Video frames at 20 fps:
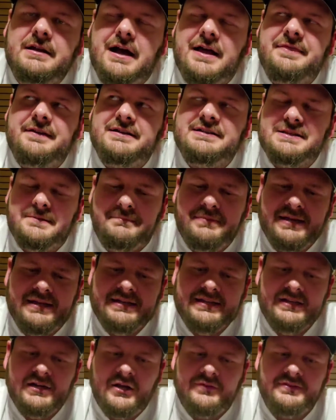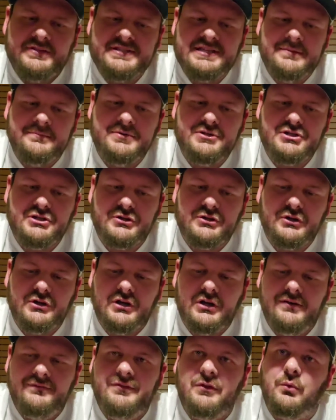I think depending on the
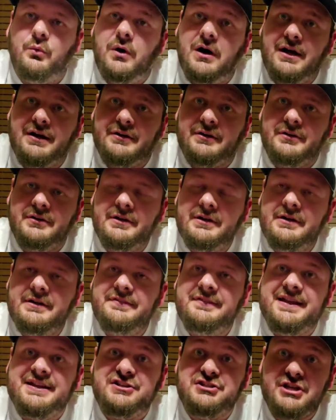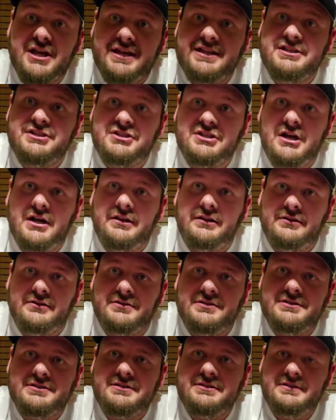temperature of the water, they change
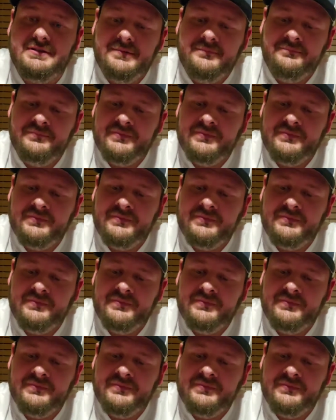colors.